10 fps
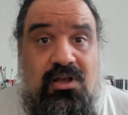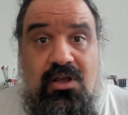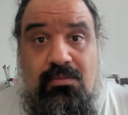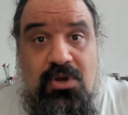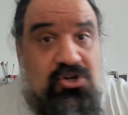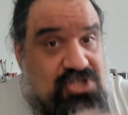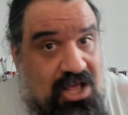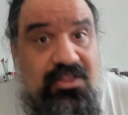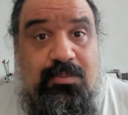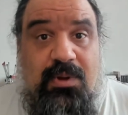because the
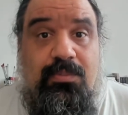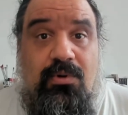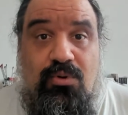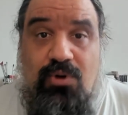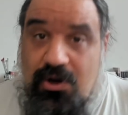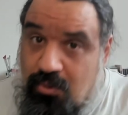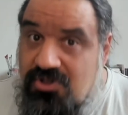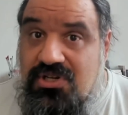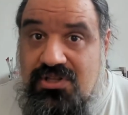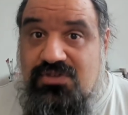other people who are
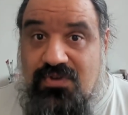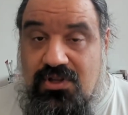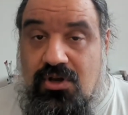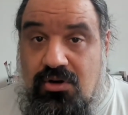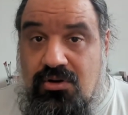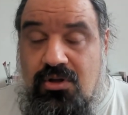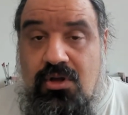watching this video